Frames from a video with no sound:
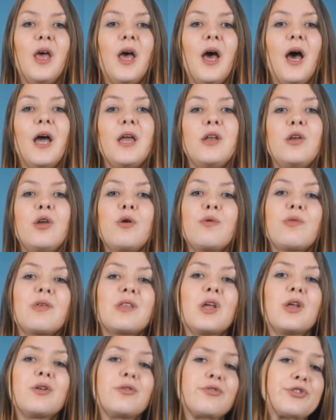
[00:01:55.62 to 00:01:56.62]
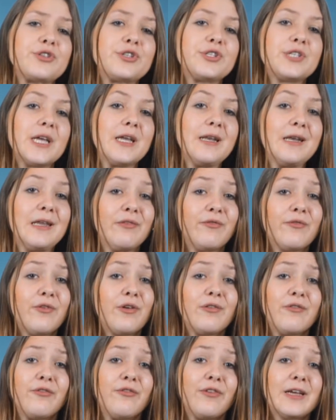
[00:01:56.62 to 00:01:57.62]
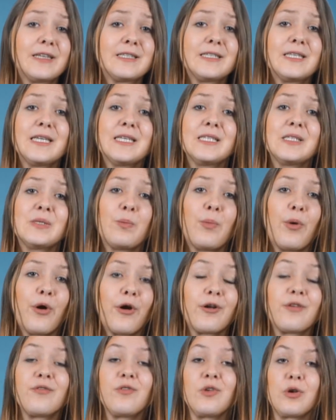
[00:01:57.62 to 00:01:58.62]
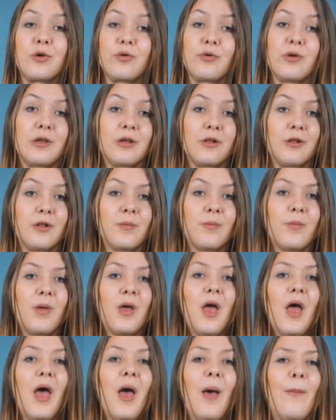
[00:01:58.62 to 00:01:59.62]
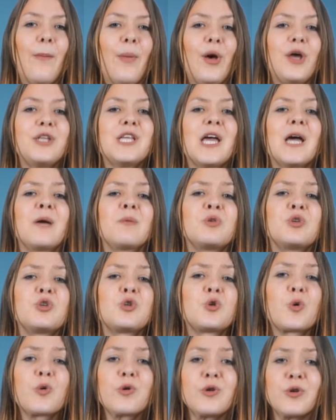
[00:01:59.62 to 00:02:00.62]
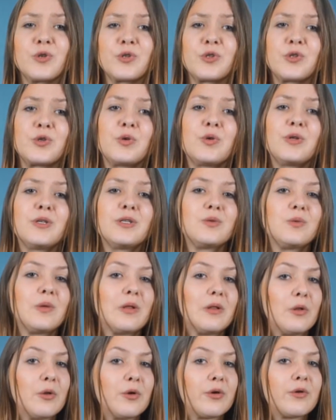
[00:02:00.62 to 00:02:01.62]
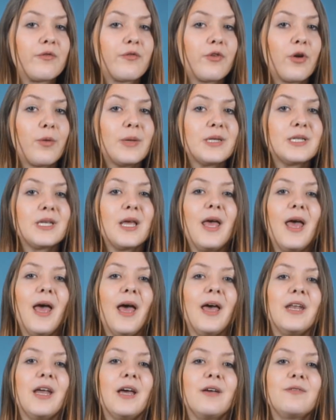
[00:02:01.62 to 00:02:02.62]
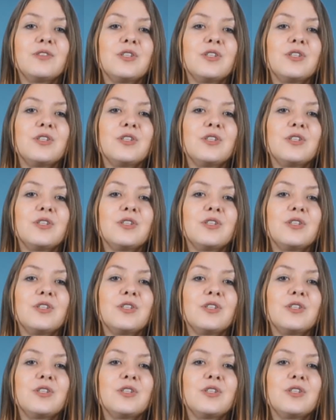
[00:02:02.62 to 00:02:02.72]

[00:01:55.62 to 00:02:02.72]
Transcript: I know that understanding fun facts isn't part of the curriculum, but I'm sure your students will learn from it and have